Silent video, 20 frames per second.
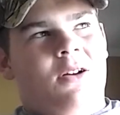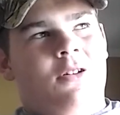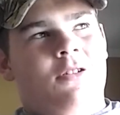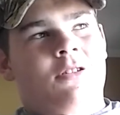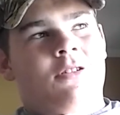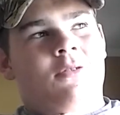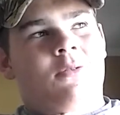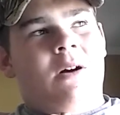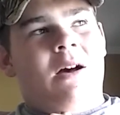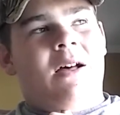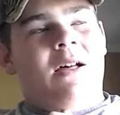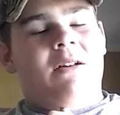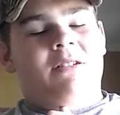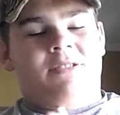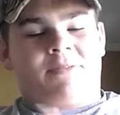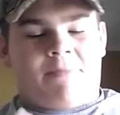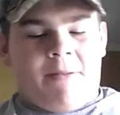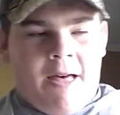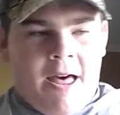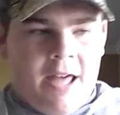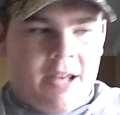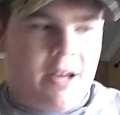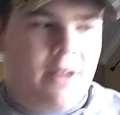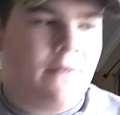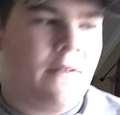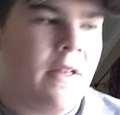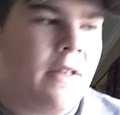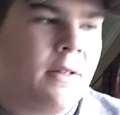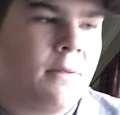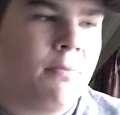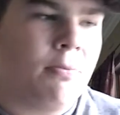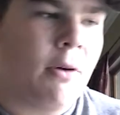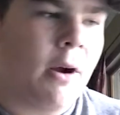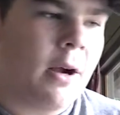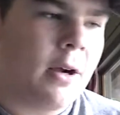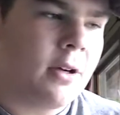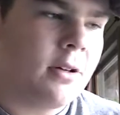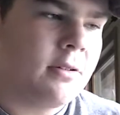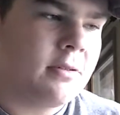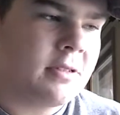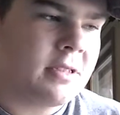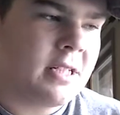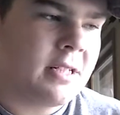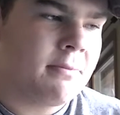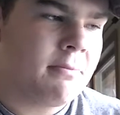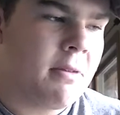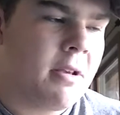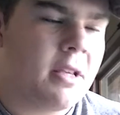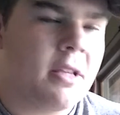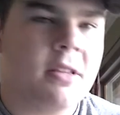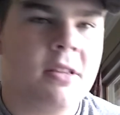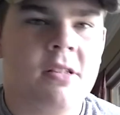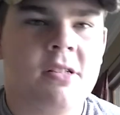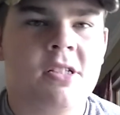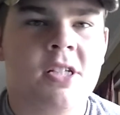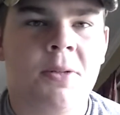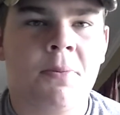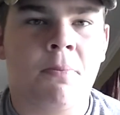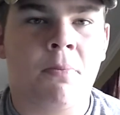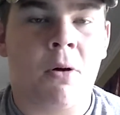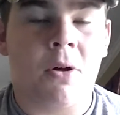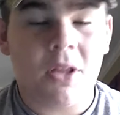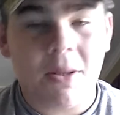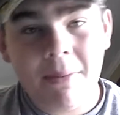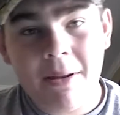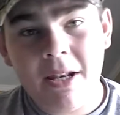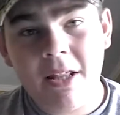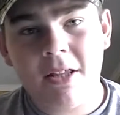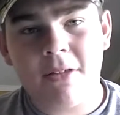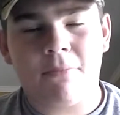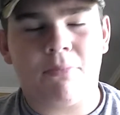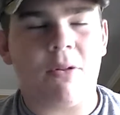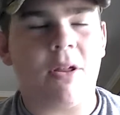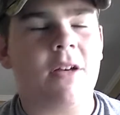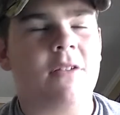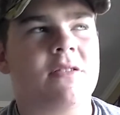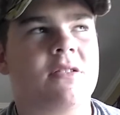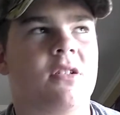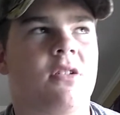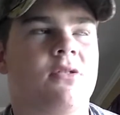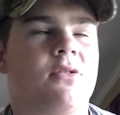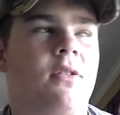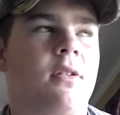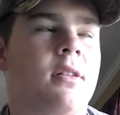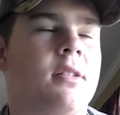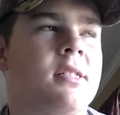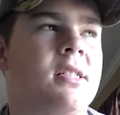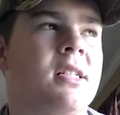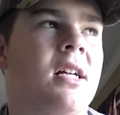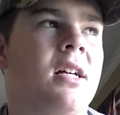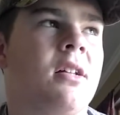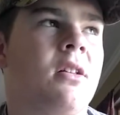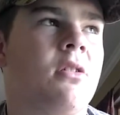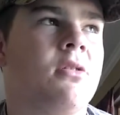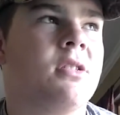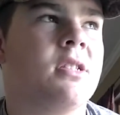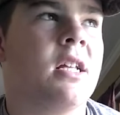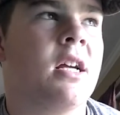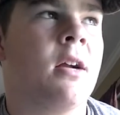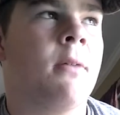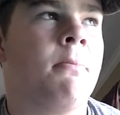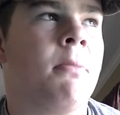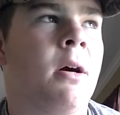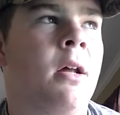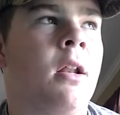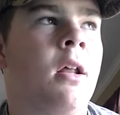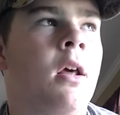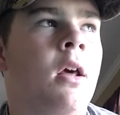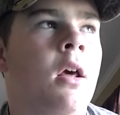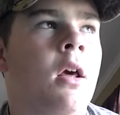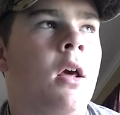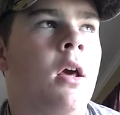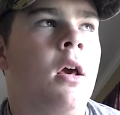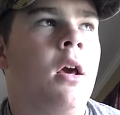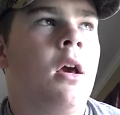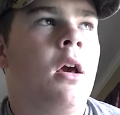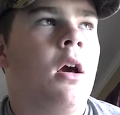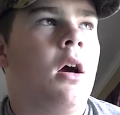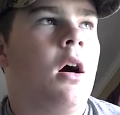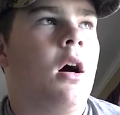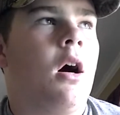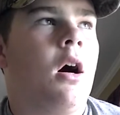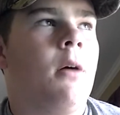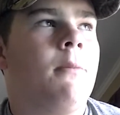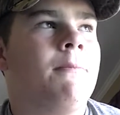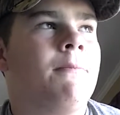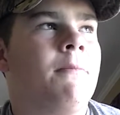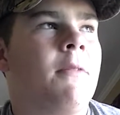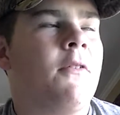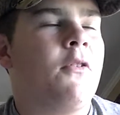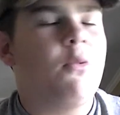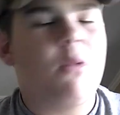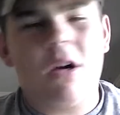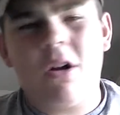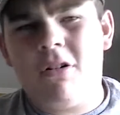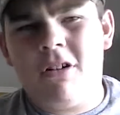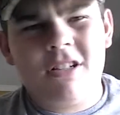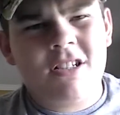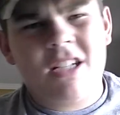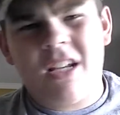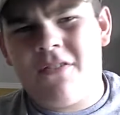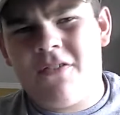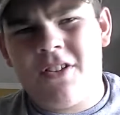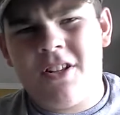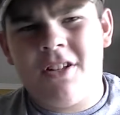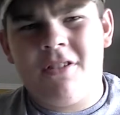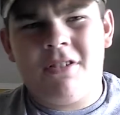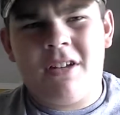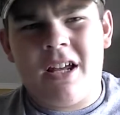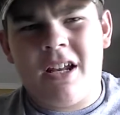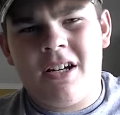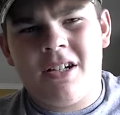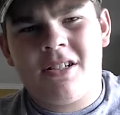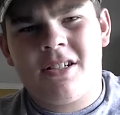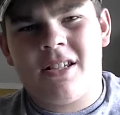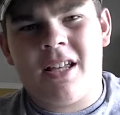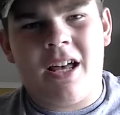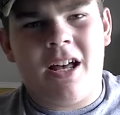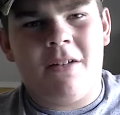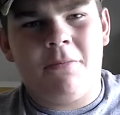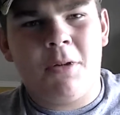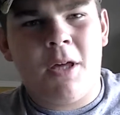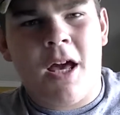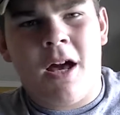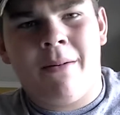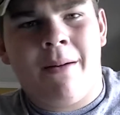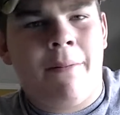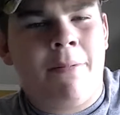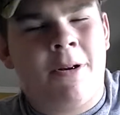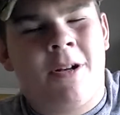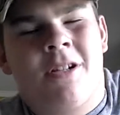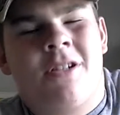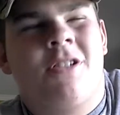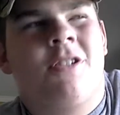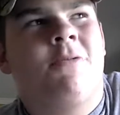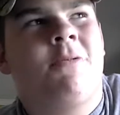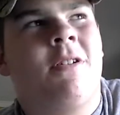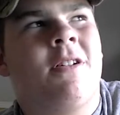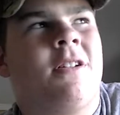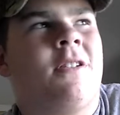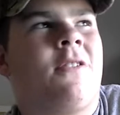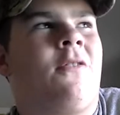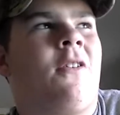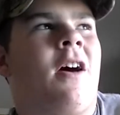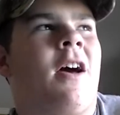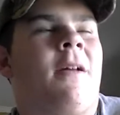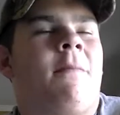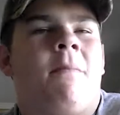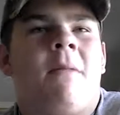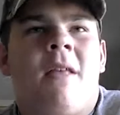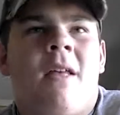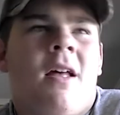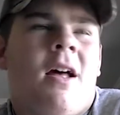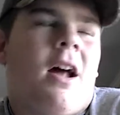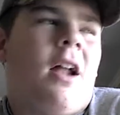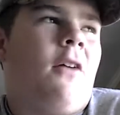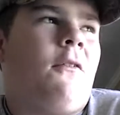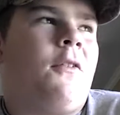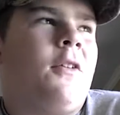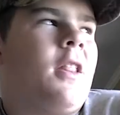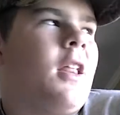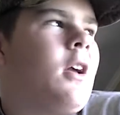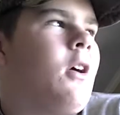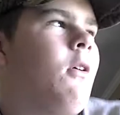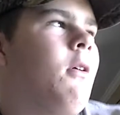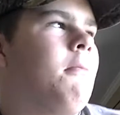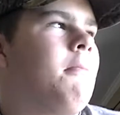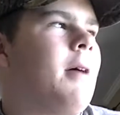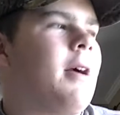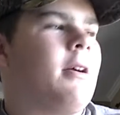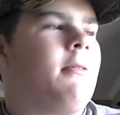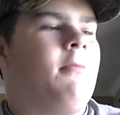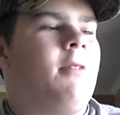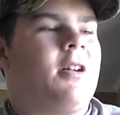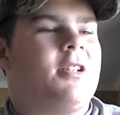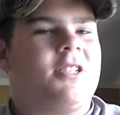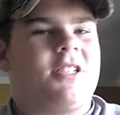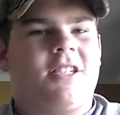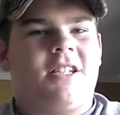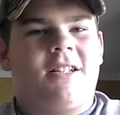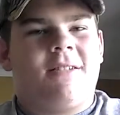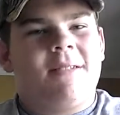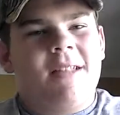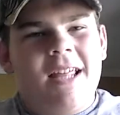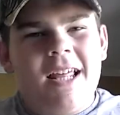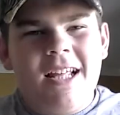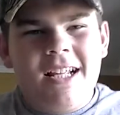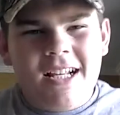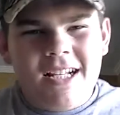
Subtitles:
Oh, wow, that was bad. And then the Broncos didn't make it to the Super Bowl. They made it to the playoffs, though, so at least they got close there. But if you want to watch that video again, just tell me how my predictions went. It's fine. I don't feel like going back and watching it.